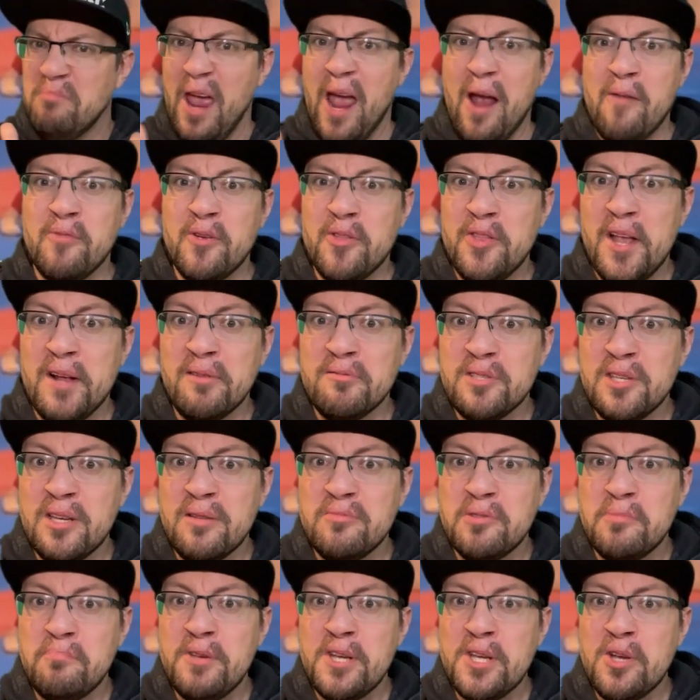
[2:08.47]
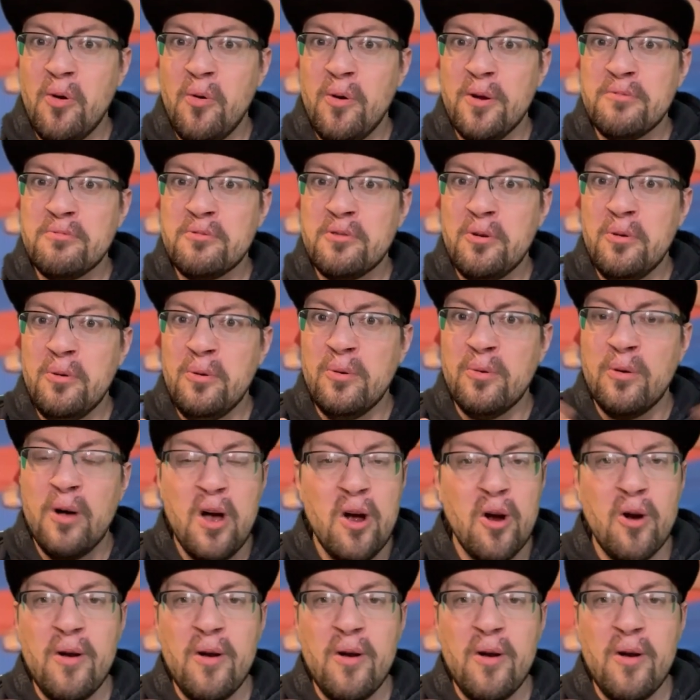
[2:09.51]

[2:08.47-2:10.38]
everything seems to be going cool.